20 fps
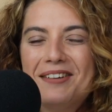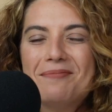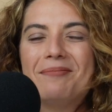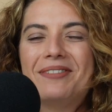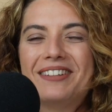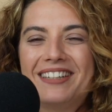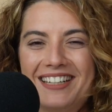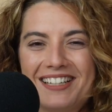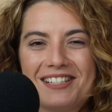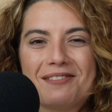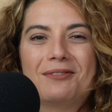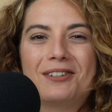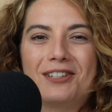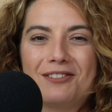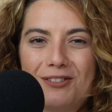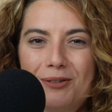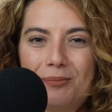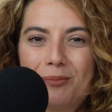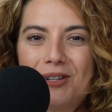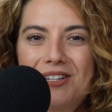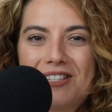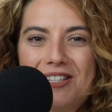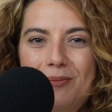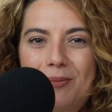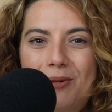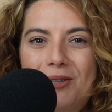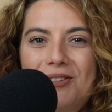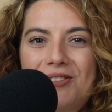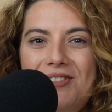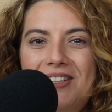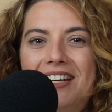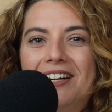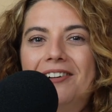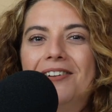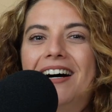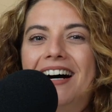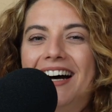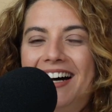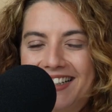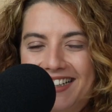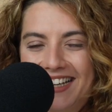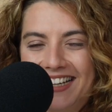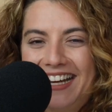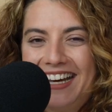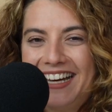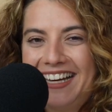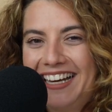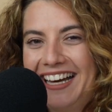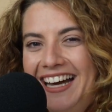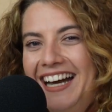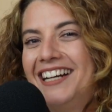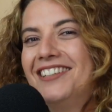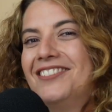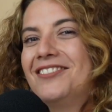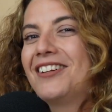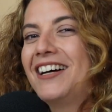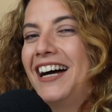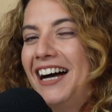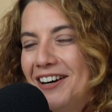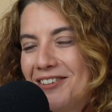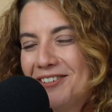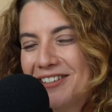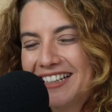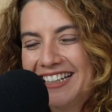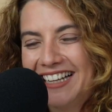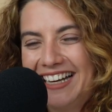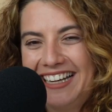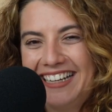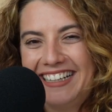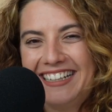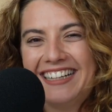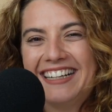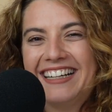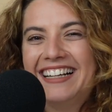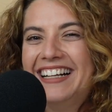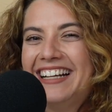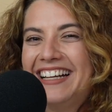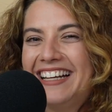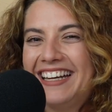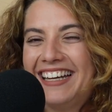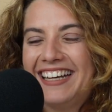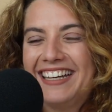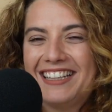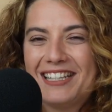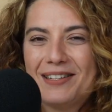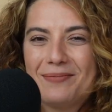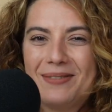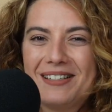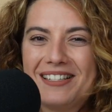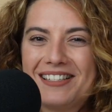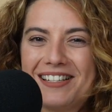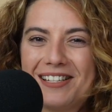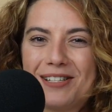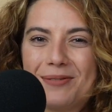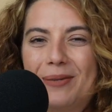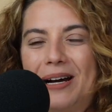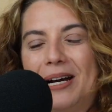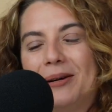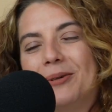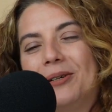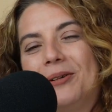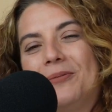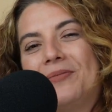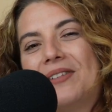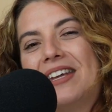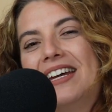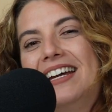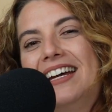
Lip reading: But that is one of the principles that I'll outline in the business Bible.